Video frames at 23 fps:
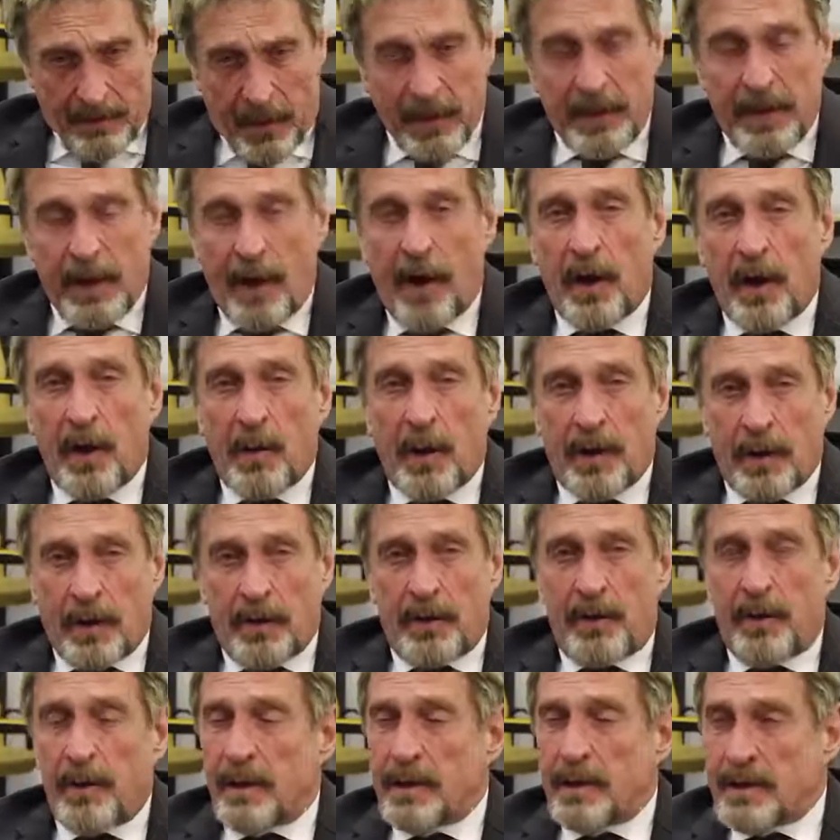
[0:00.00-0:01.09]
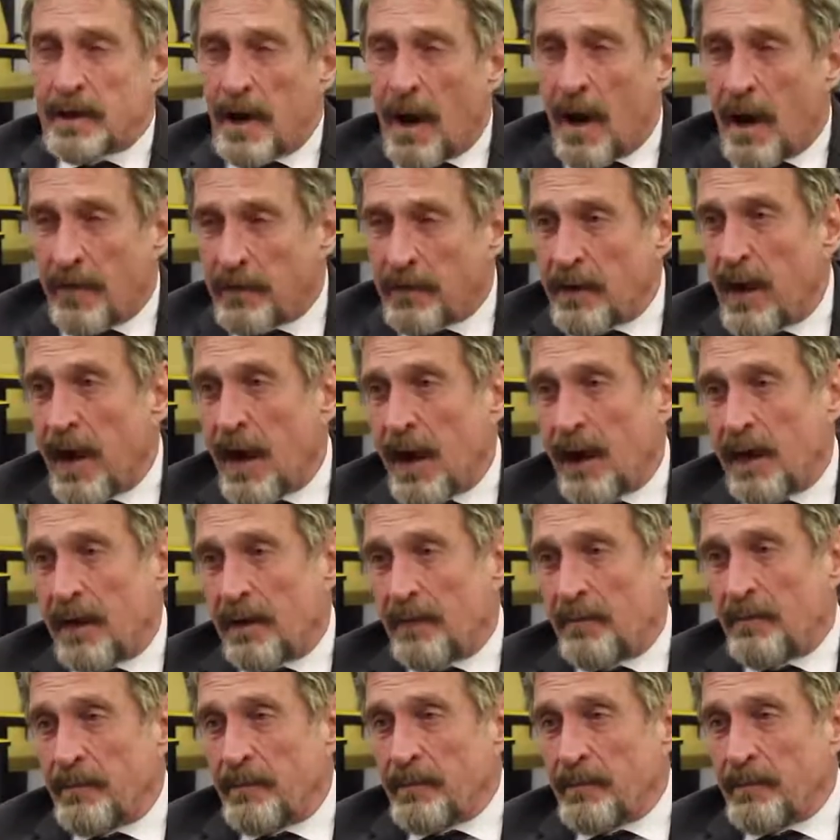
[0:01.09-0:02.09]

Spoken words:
But the only way to do it is offline.